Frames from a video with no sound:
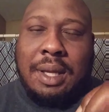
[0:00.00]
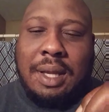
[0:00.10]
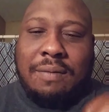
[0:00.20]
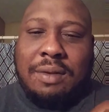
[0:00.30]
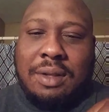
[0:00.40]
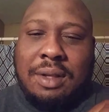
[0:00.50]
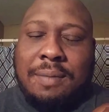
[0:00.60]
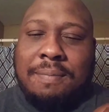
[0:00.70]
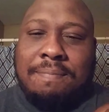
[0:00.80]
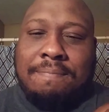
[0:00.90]
have
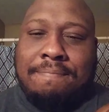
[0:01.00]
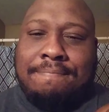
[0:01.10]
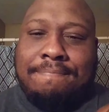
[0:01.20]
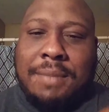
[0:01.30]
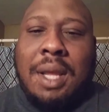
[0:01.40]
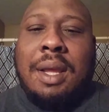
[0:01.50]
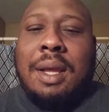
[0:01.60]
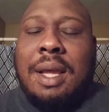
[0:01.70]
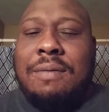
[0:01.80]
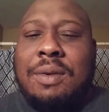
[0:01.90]

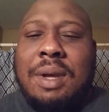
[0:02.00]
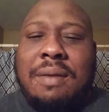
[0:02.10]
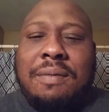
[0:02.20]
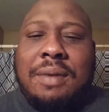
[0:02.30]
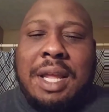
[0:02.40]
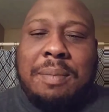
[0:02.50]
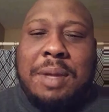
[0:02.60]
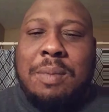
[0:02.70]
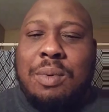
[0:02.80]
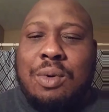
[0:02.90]
have you had like
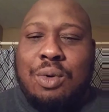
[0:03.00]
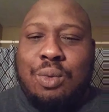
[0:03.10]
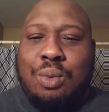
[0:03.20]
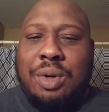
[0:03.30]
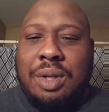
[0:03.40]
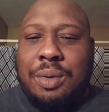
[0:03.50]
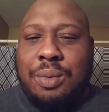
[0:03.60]
people who are really,